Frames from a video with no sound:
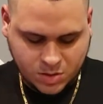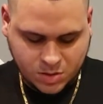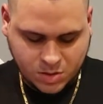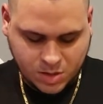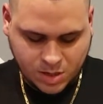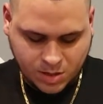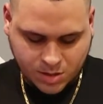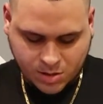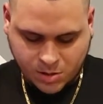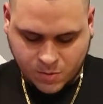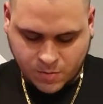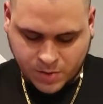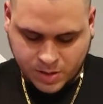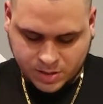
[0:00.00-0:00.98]
That
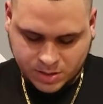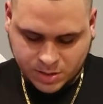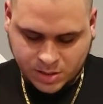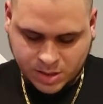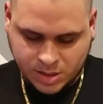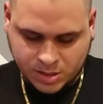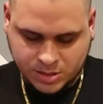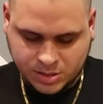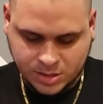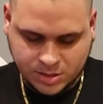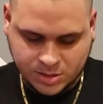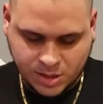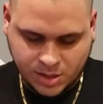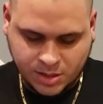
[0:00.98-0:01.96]
little piece of dust, the
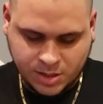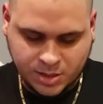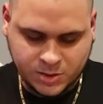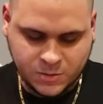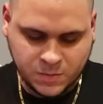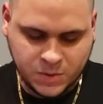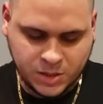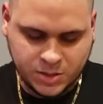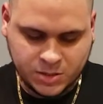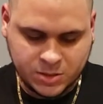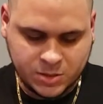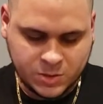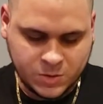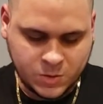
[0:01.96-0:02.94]
tiniest
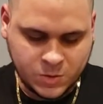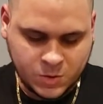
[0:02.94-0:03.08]
piece.